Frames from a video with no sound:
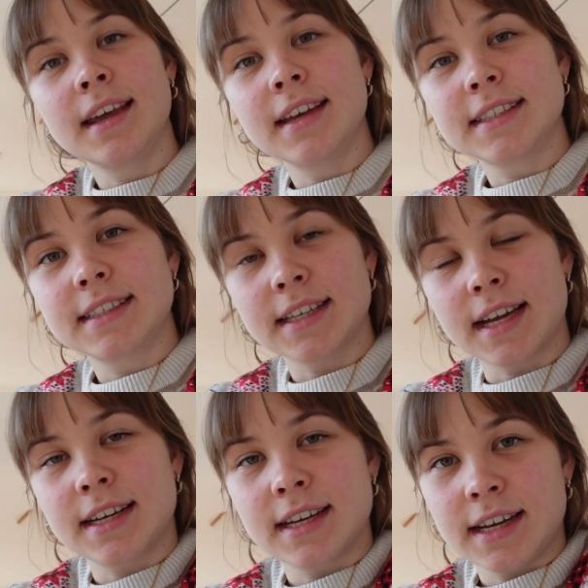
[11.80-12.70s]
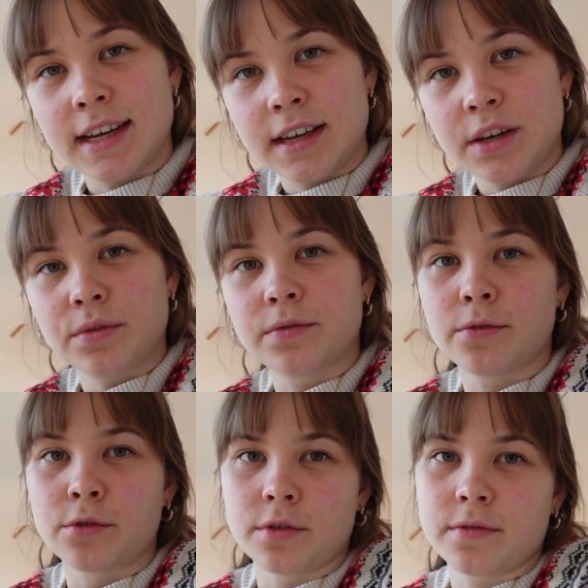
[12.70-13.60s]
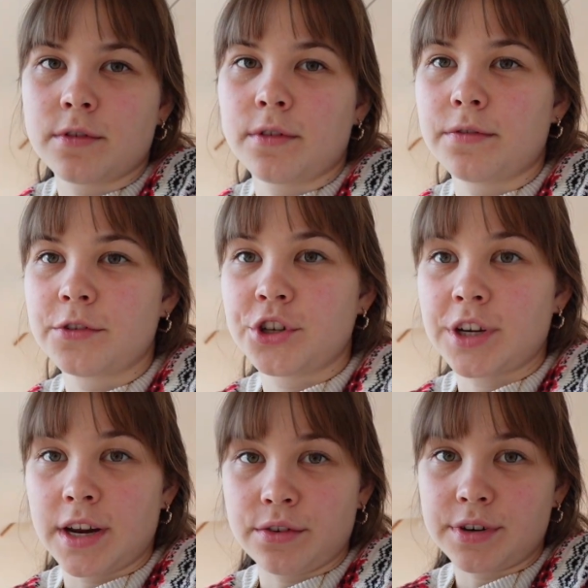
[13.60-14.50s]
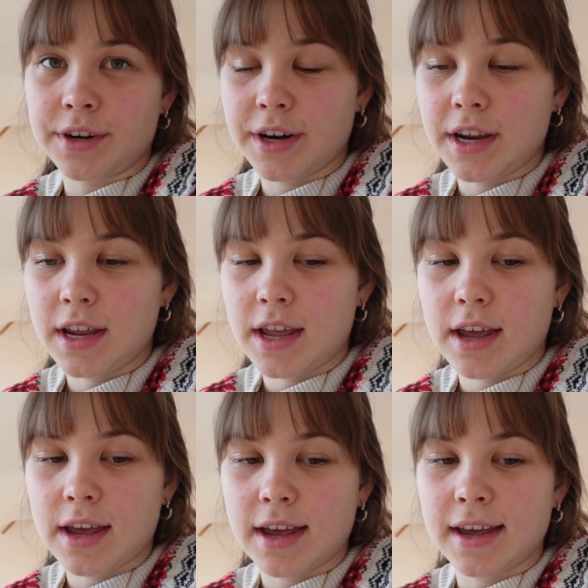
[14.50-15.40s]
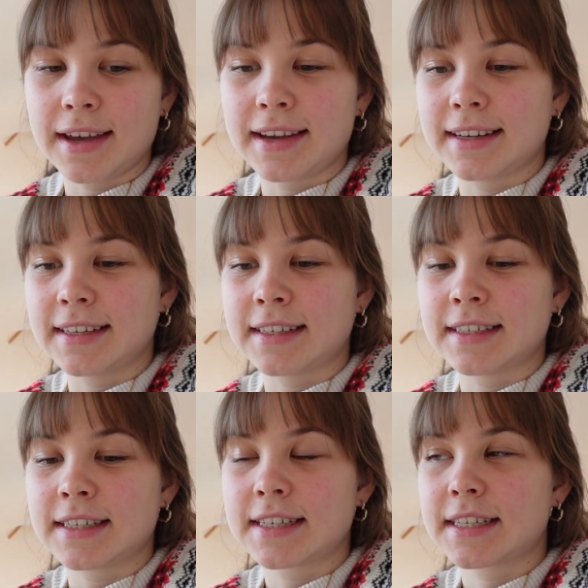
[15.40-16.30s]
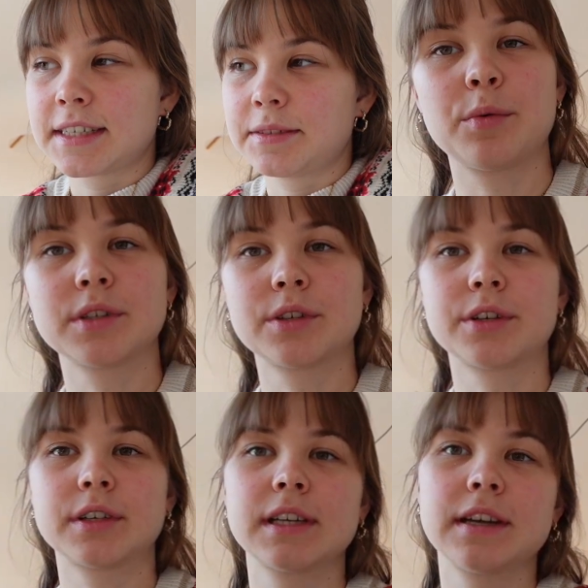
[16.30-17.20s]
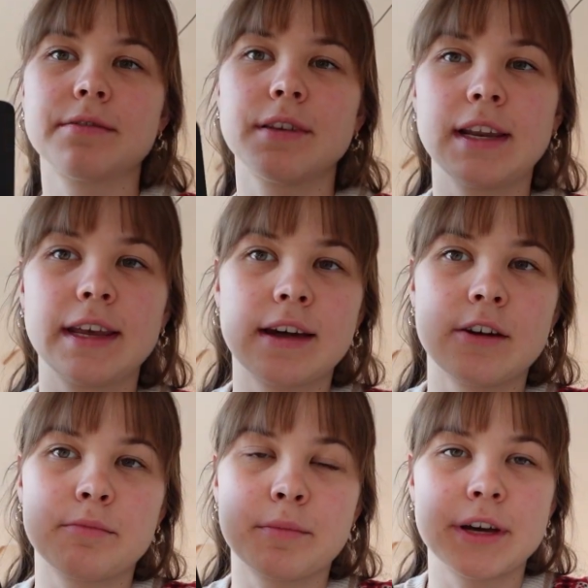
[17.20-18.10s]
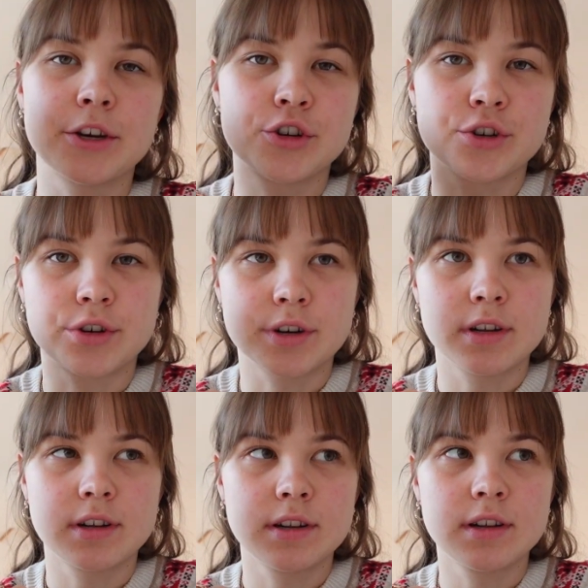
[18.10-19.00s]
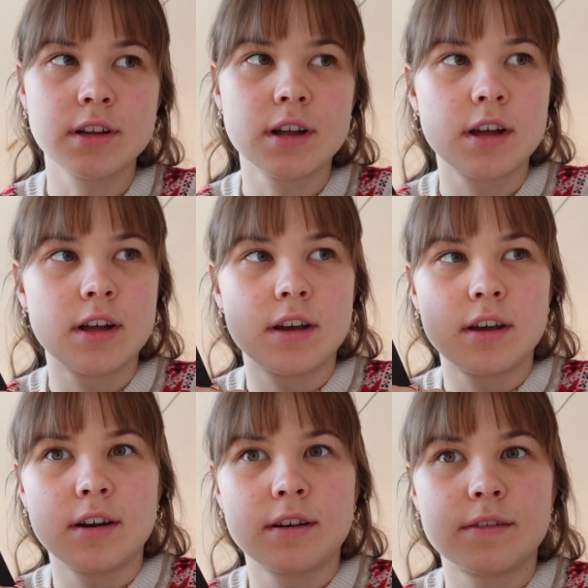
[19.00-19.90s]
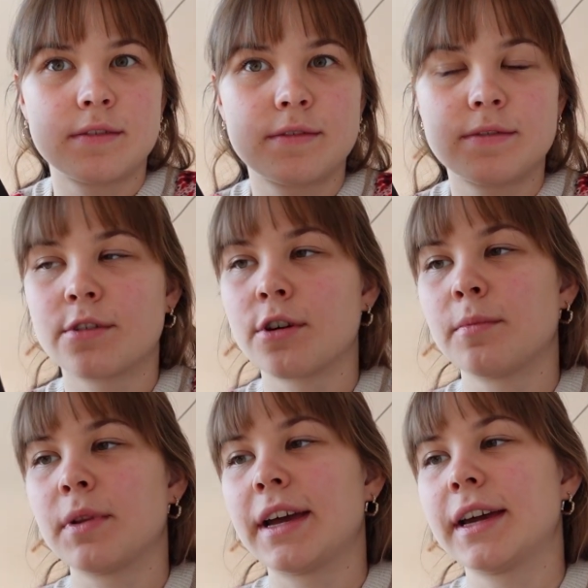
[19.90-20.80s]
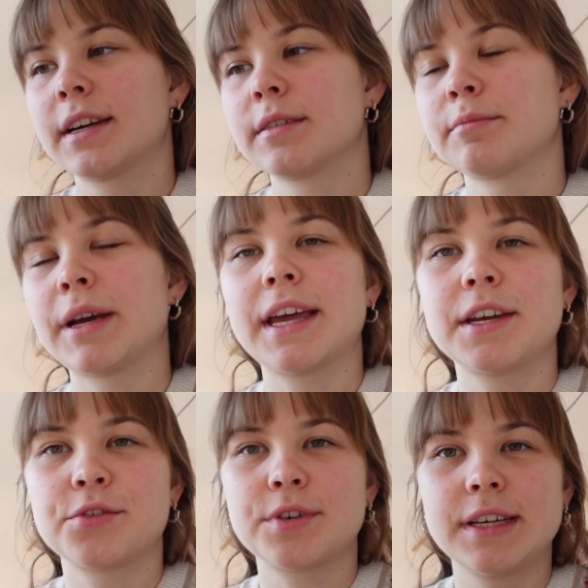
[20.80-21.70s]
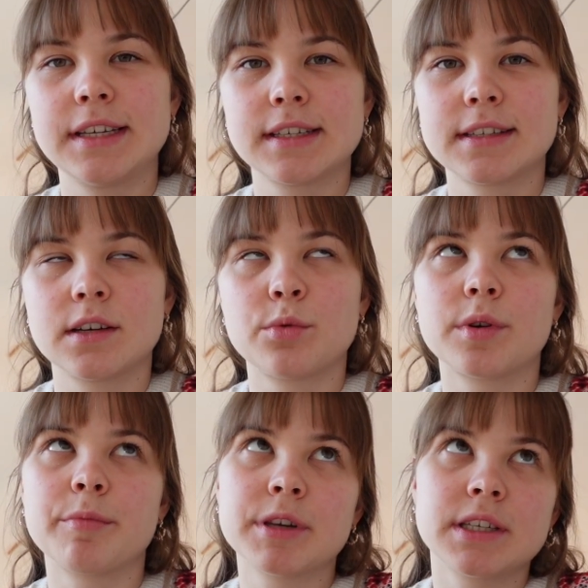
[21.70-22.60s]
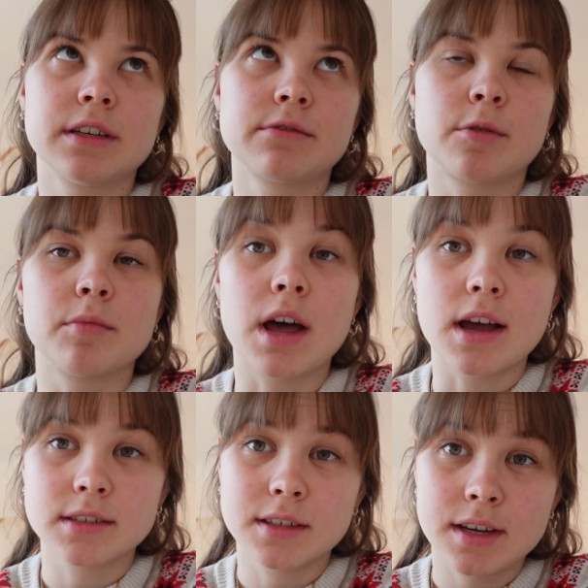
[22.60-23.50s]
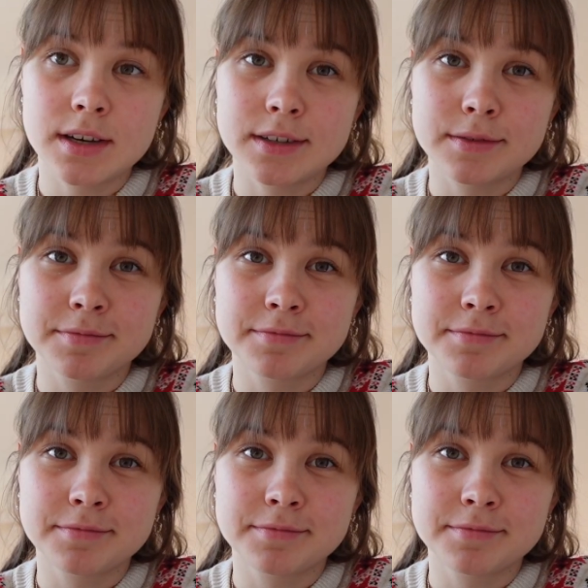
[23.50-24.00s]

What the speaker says: is Sunday the 4th of January and was currently filling out my journal from like my entries that were missing from last year.